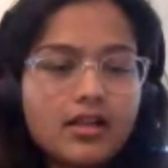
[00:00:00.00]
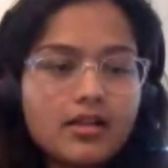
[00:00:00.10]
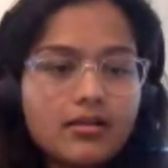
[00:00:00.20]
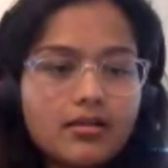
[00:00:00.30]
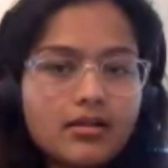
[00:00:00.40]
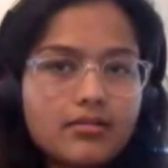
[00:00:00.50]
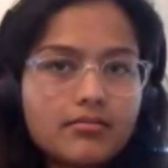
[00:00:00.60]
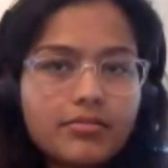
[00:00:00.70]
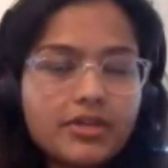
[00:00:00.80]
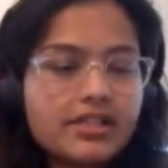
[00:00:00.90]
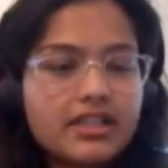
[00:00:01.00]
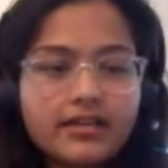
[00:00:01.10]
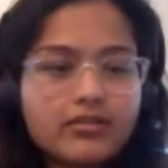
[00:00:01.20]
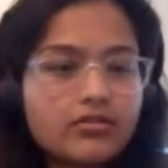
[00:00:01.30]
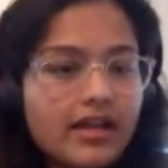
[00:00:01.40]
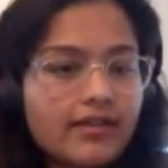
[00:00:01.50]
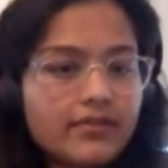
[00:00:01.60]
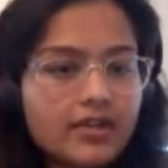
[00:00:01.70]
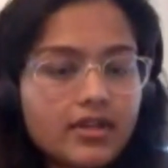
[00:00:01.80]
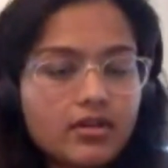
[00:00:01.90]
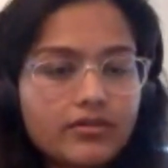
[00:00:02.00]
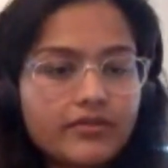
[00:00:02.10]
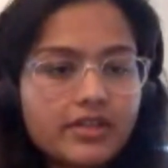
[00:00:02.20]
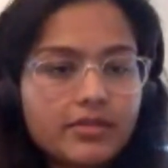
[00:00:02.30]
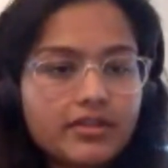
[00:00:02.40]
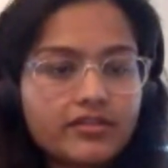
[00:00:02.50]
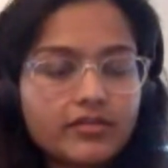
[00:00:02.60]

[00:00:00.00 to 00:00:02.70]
personally, I don't have a lot of experience with that.